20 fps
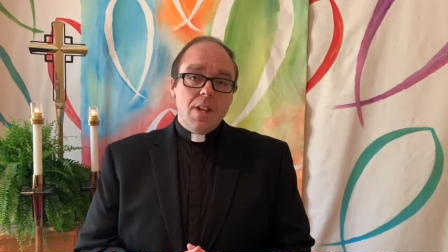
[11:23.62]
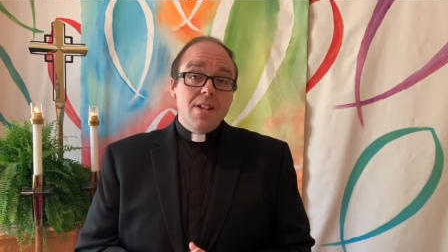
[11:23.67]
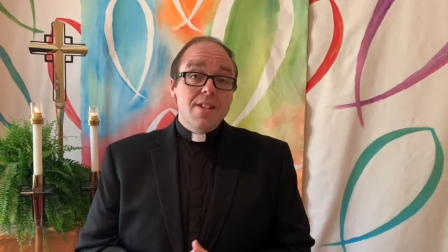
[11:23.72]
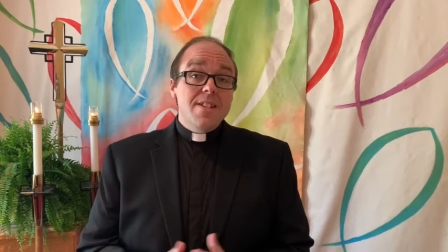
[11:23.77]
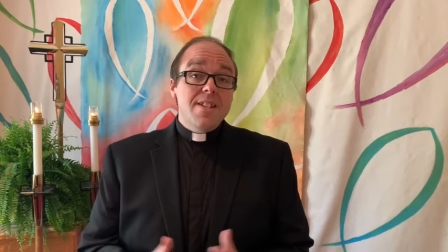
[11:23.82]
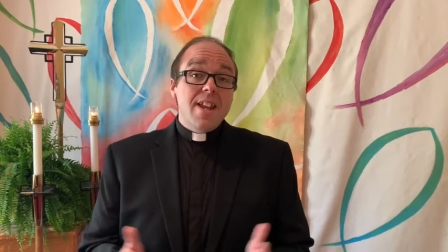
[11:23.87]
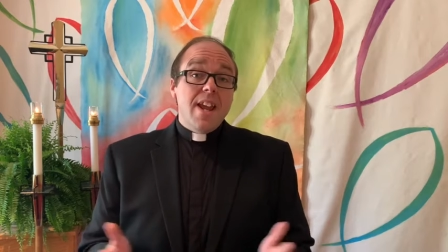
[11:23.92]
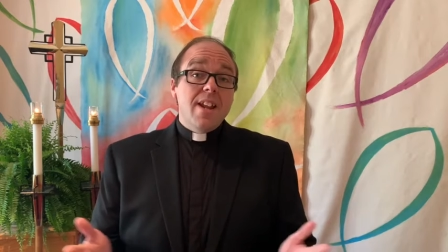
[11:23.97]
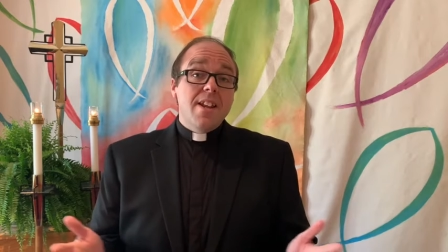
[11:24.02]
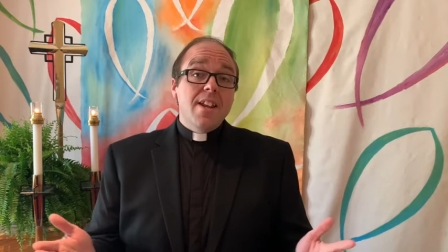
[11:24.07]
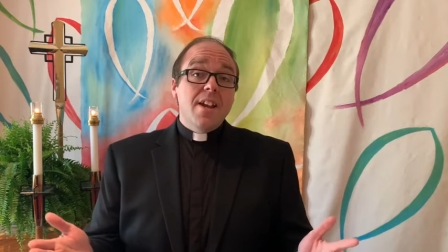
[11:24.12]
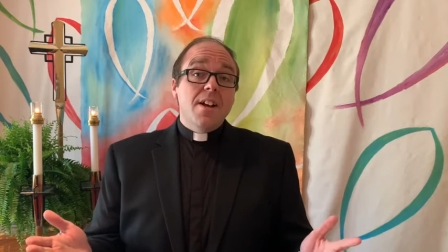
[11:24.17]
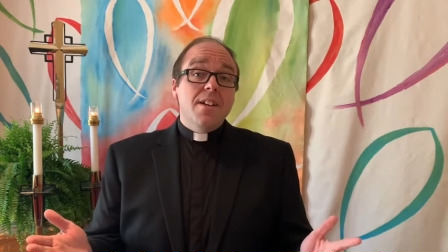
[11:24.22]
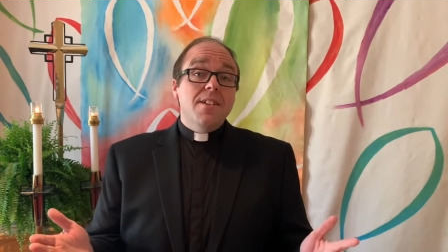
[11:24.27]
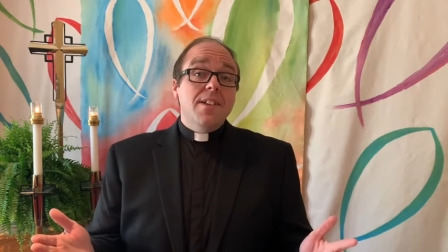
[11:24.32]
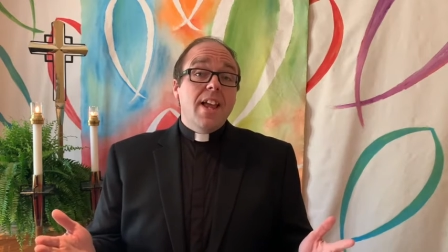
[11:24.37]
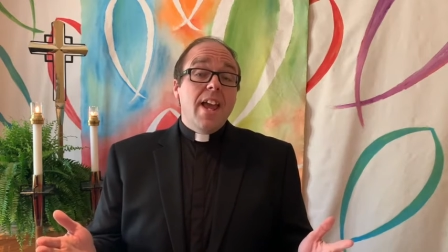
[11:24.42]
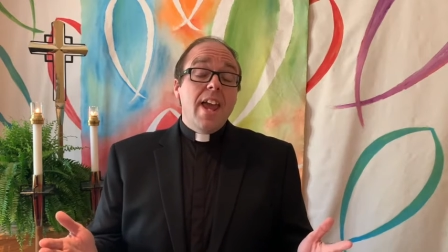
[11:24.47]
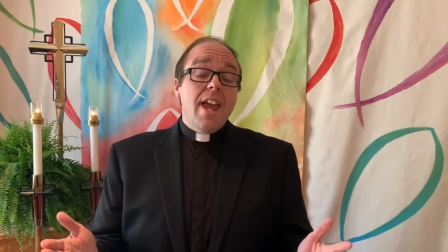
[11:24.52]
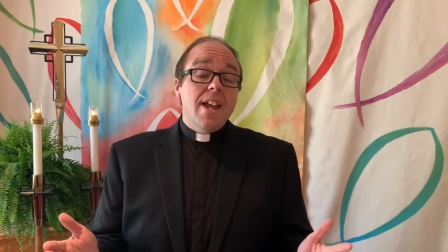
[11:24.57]
Standing
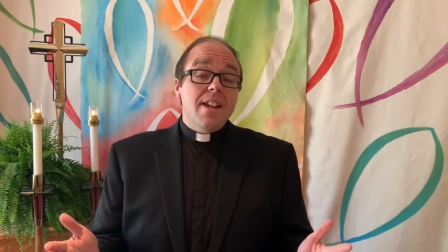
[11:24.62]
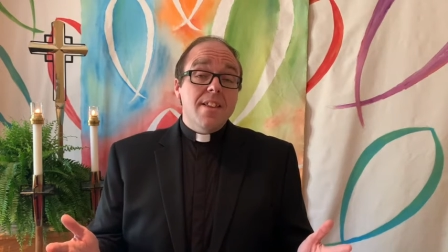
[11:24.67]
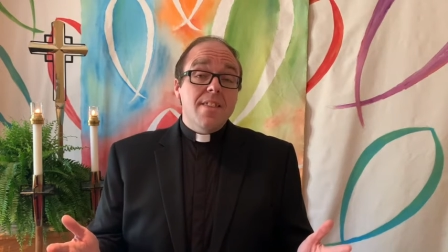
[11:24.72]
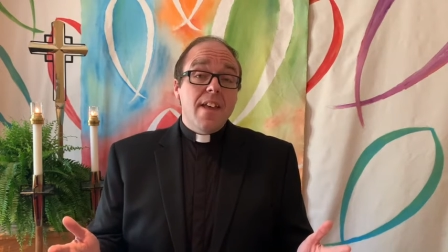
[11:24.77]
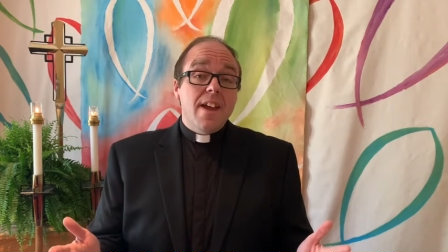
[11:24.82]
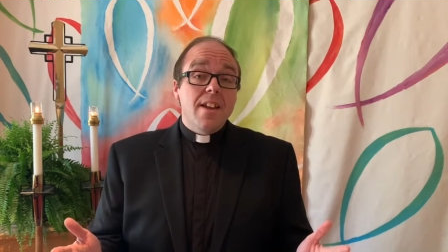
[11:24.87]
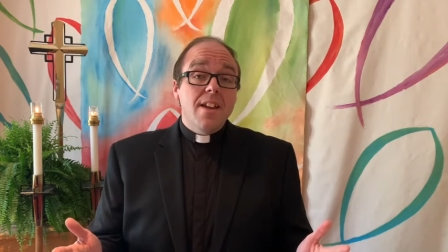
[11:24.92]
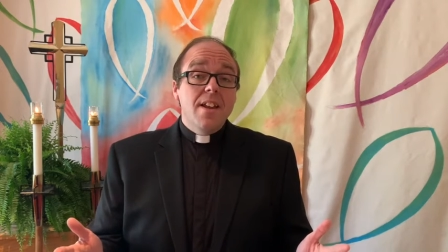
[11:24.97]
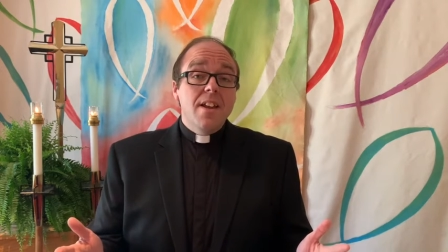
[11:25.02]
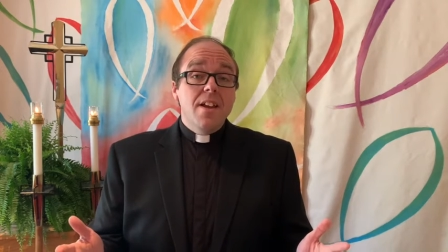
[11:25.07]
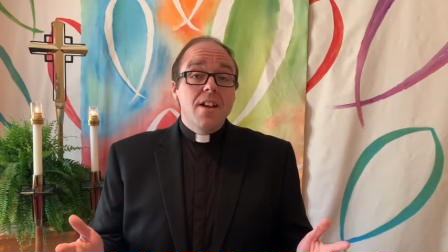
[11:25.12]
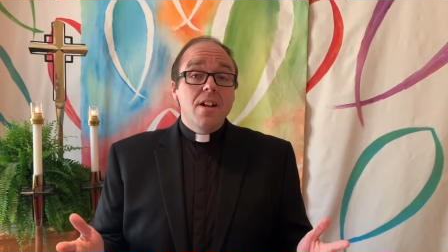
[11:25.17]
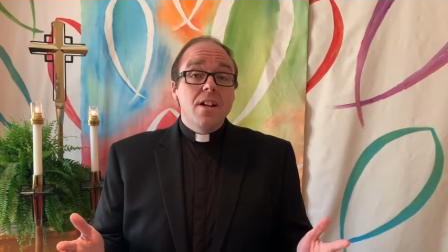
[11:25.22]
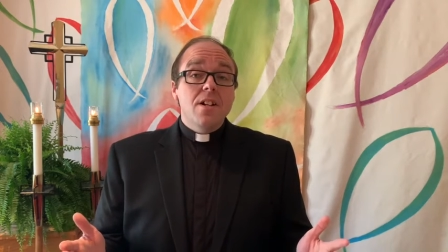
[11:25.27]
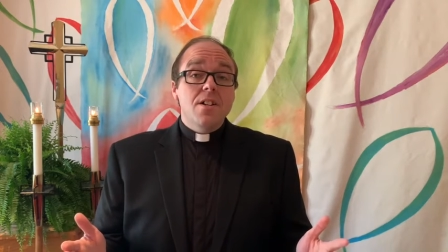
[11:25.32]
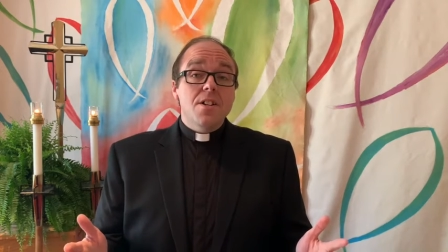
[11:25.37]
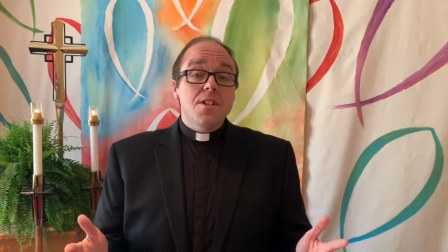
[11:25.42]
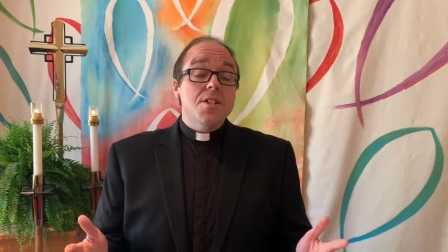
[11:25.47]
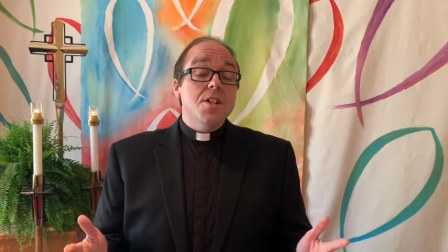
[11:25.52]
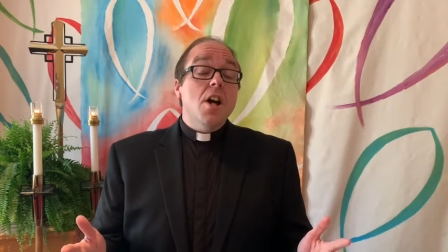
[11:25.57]
on land that
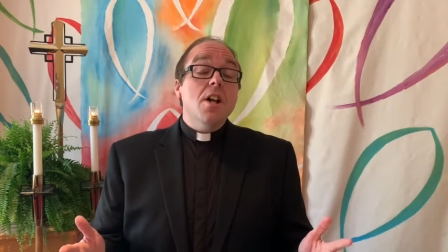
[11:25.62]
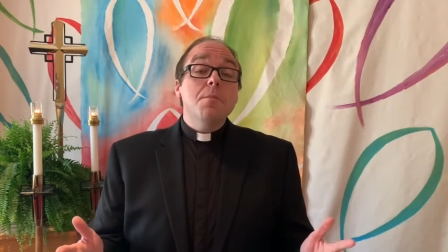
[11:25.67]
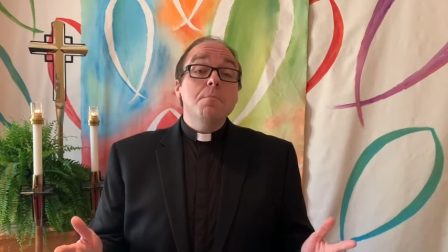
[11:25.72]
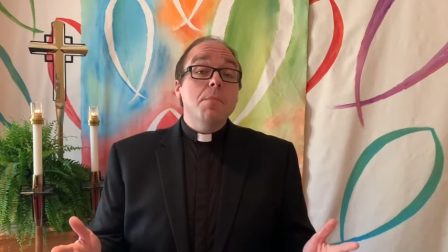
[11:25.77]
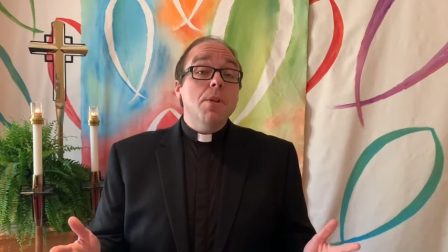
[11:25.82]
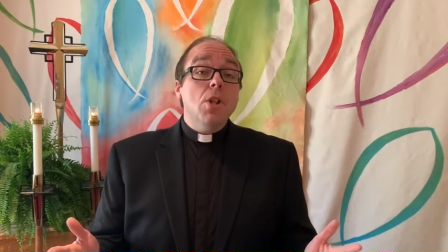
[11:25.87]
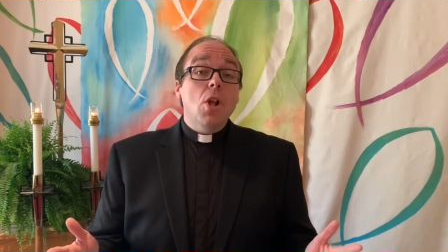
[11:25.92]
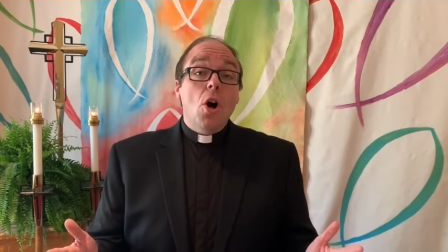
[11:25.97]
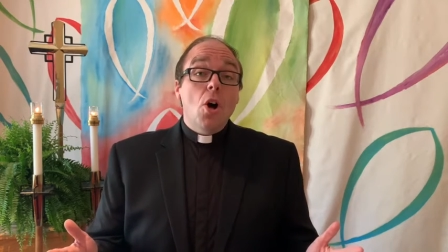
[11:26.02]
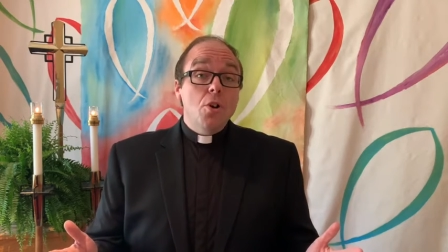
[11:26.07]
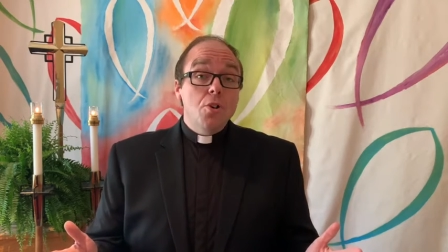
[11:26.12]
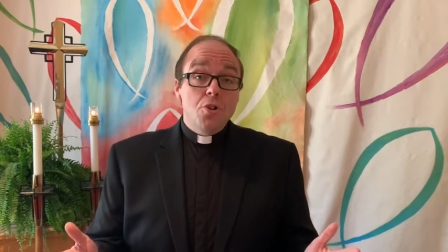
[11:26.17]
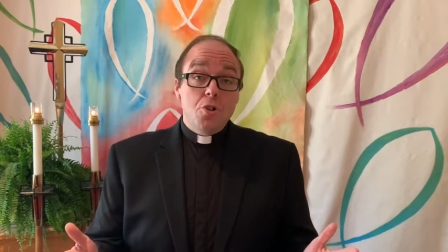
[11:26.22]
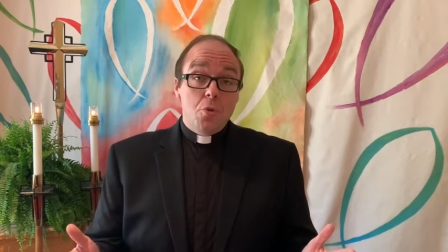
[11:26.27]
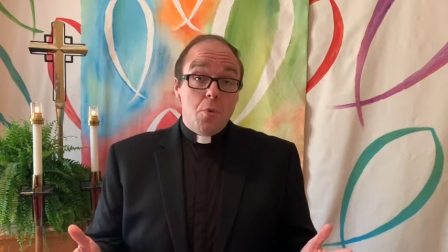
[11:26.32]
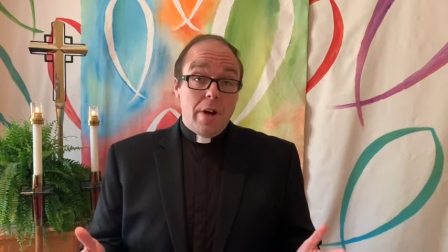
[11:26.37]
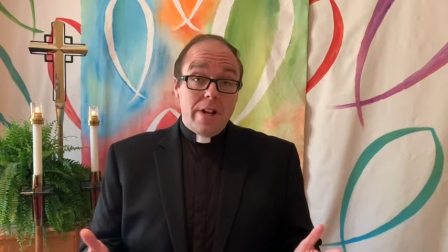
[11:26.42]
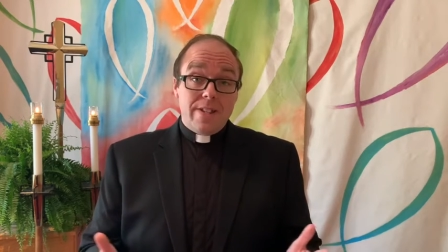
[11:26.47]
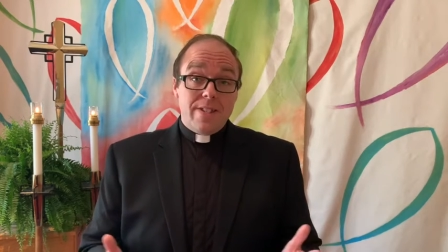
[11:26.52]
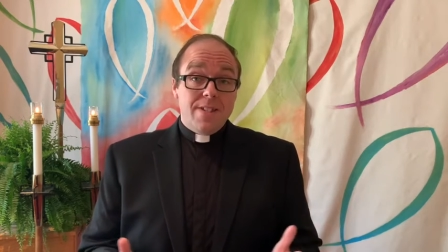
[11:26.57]
does not belong
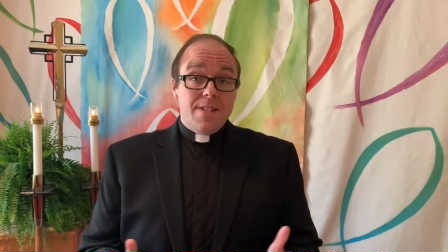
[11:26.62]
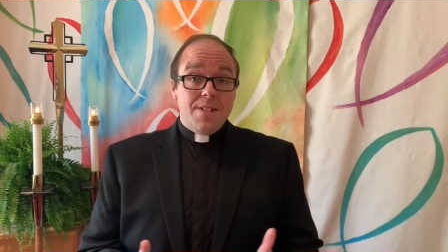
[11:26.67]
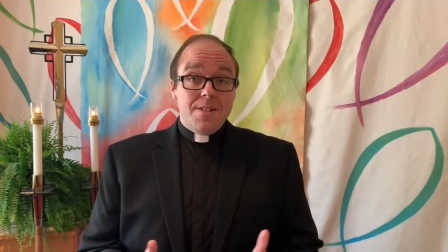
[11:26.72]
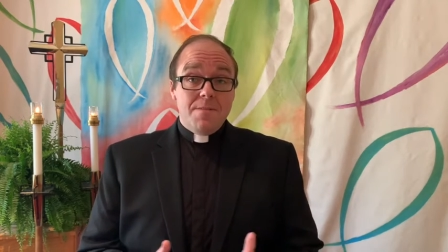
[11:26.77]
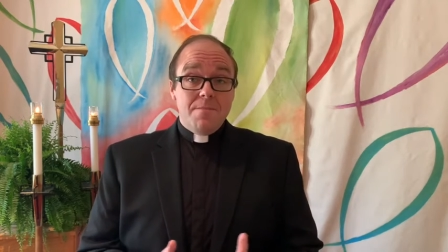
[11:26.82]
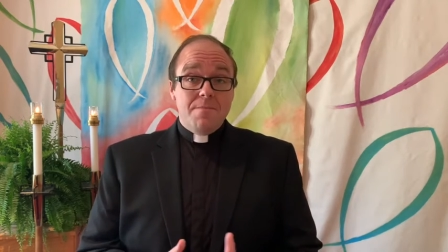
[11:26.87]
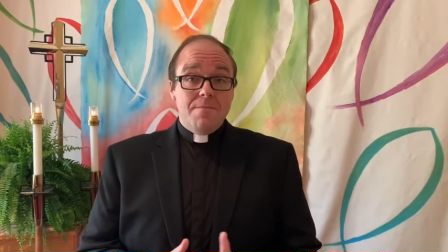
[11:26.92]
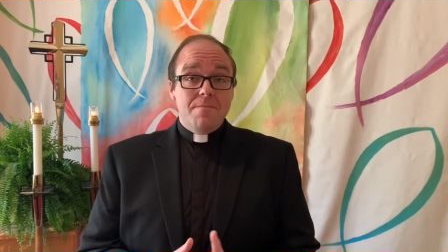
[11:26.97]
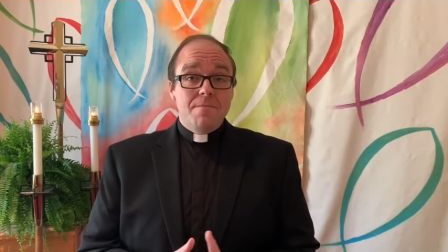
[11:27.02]
to us,